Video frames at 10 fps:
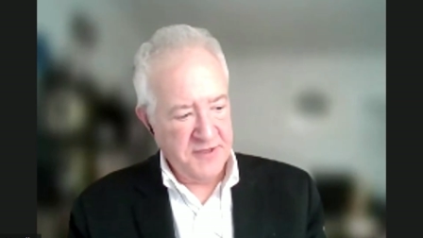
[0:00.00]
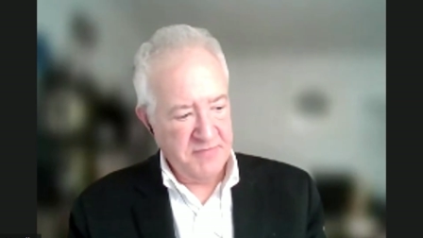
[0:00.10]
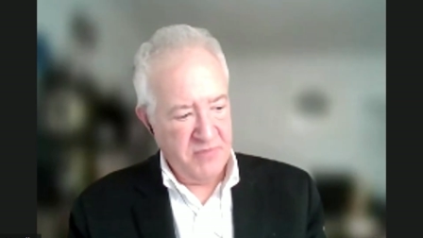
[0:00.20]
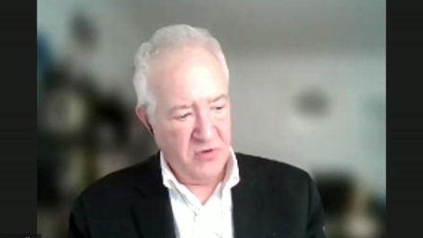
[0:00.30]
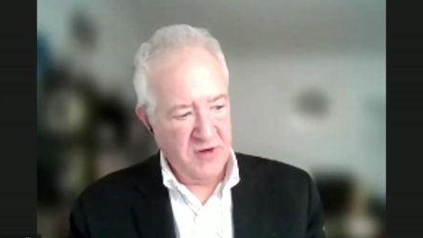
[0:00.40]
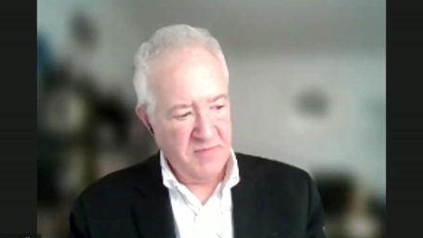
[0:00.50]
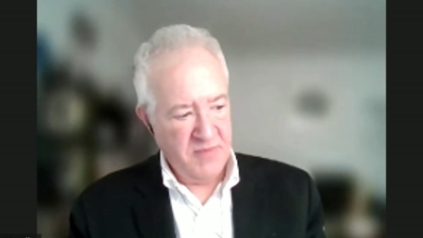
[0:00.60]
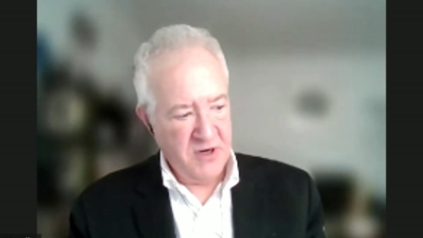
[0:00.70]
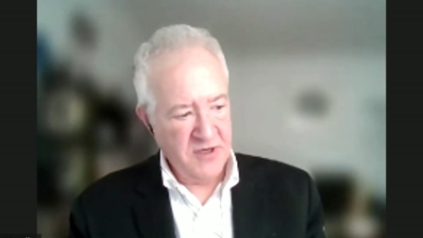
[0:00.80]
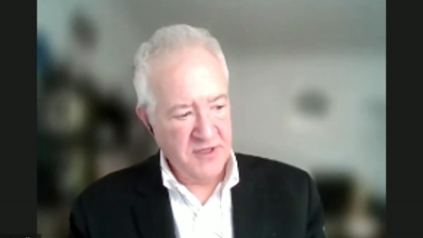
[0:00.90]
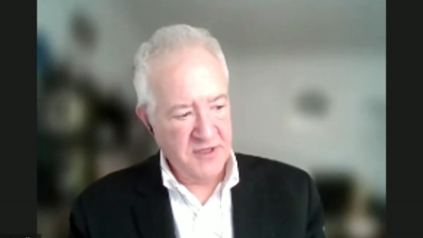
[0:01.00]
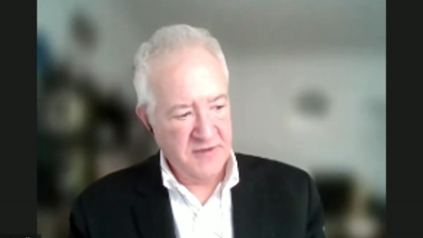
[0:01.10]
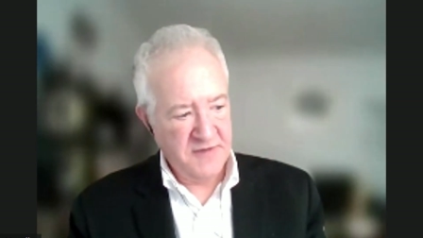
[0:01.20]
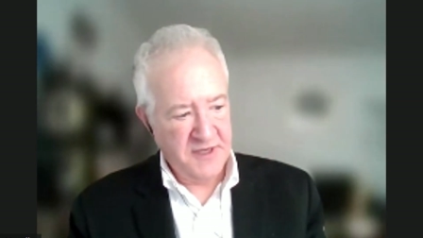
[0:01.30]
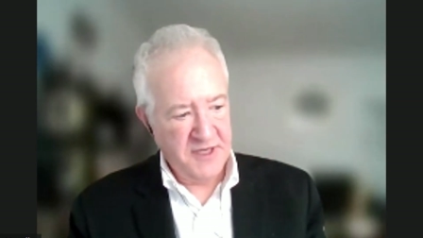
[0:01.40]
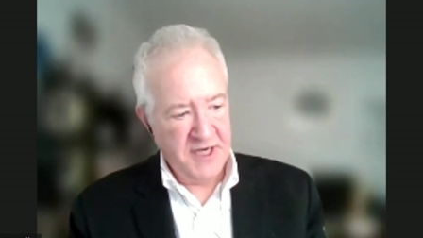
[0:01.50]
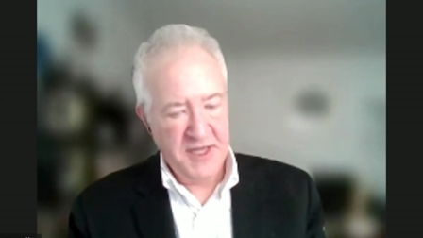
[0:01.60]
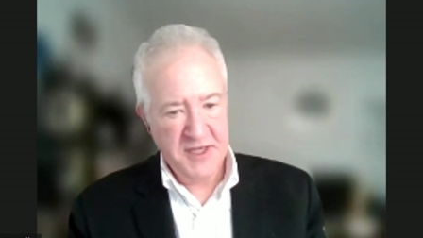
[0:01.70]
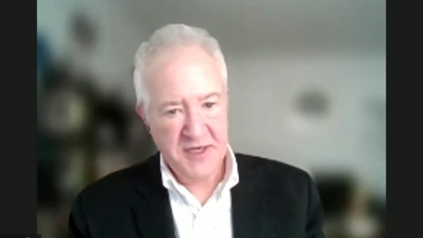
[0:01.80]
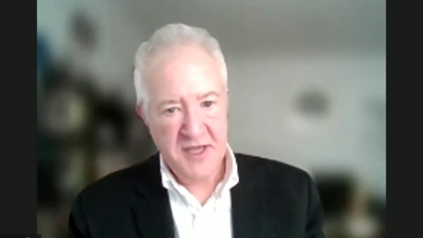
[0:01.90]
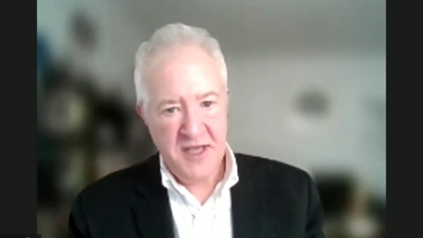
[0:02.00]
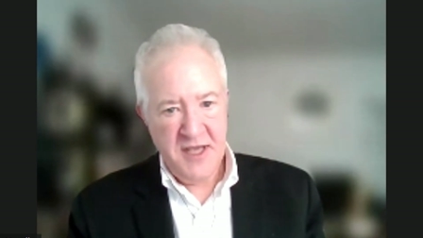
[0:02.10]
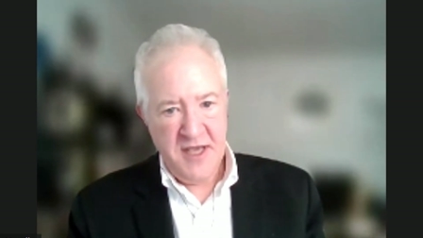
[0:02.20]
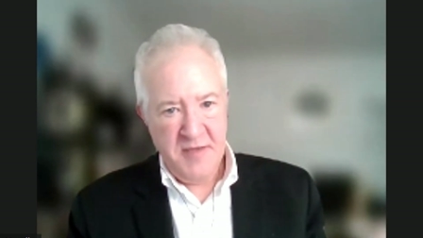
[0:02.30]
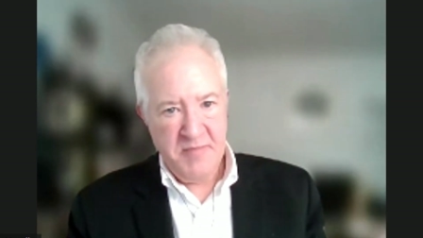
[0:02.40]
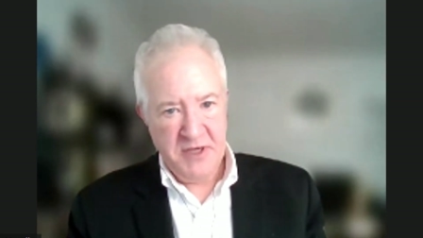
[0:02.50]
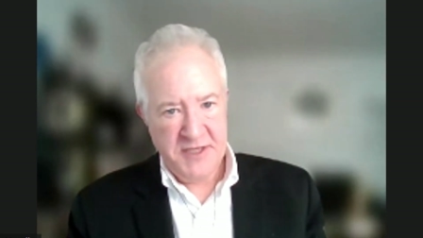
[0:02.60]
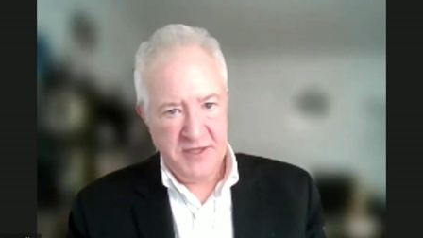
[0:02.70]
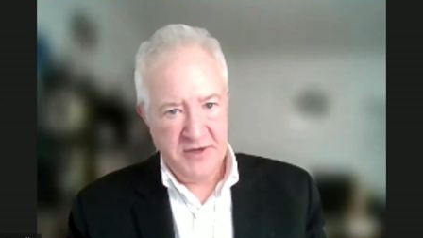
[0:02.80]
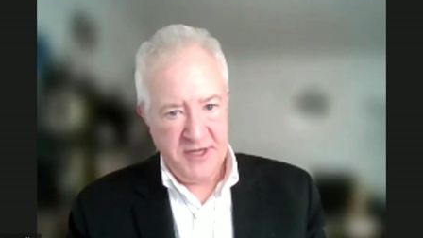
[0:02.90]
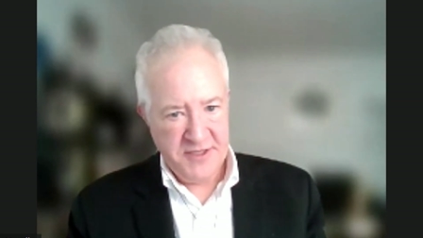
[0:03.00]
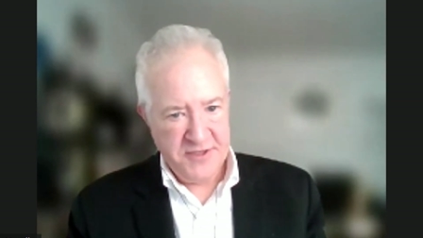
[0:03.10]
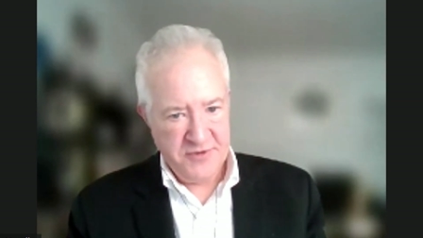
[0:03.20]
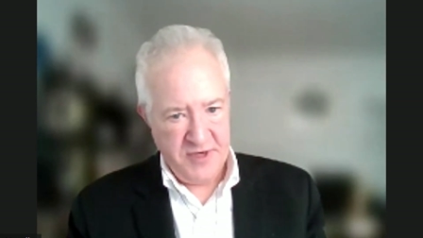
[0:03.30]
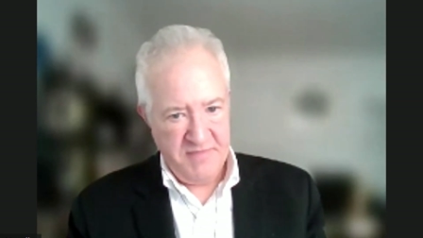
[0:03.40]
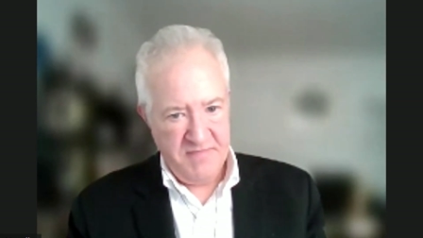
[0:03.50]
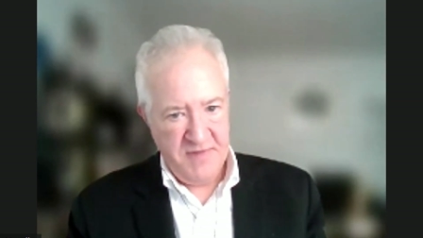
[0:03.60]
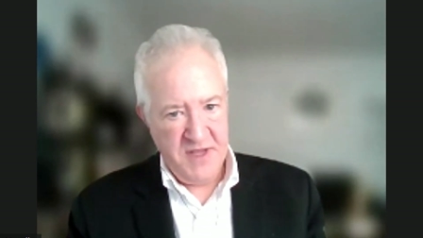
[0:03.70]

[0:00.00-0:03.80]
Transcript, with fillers: this important part of Canadian military history,